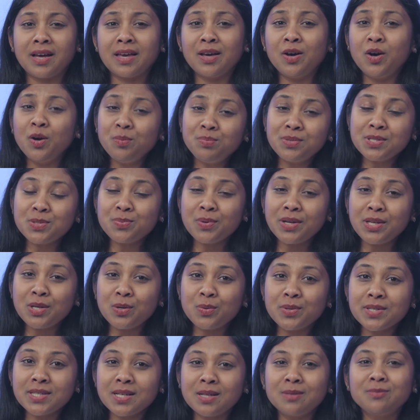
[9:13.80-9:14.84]
I hope this video
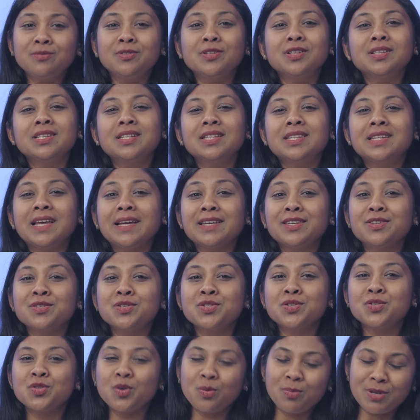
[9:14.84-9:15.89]
was helpful. Thank you
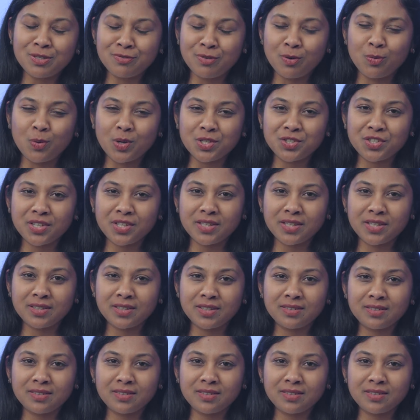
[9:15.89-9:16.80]
so much for watching.